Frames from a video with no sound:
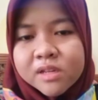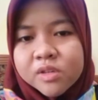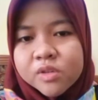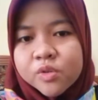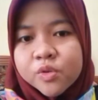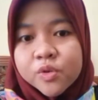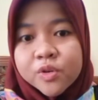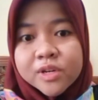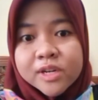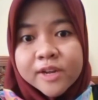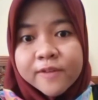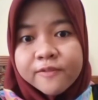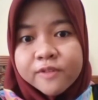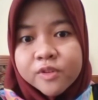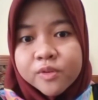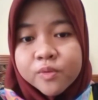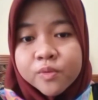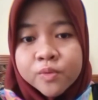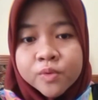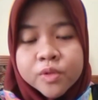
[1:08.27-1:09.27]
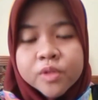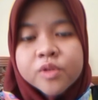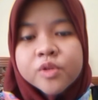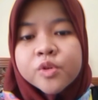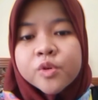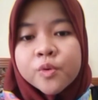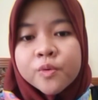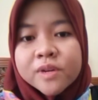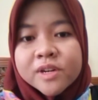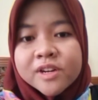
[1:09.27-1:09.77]
You grave the wood,
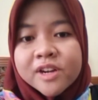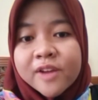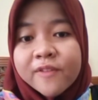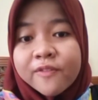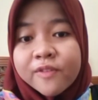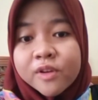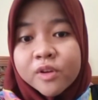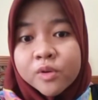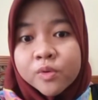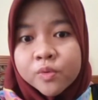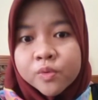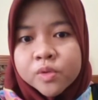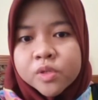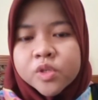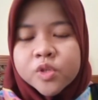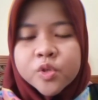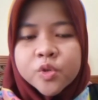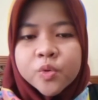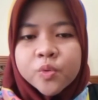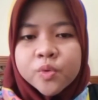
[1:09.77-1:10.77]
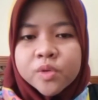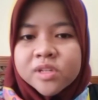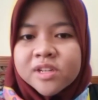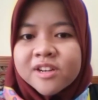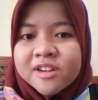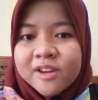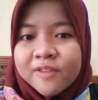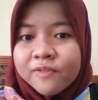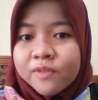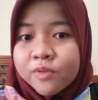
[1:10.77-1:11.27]
you were graving a wood, you would
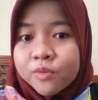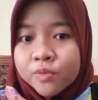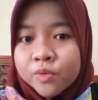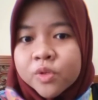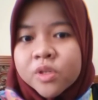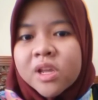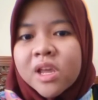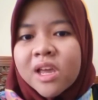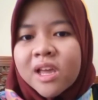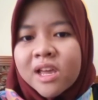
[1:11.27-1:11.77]
grave a wood,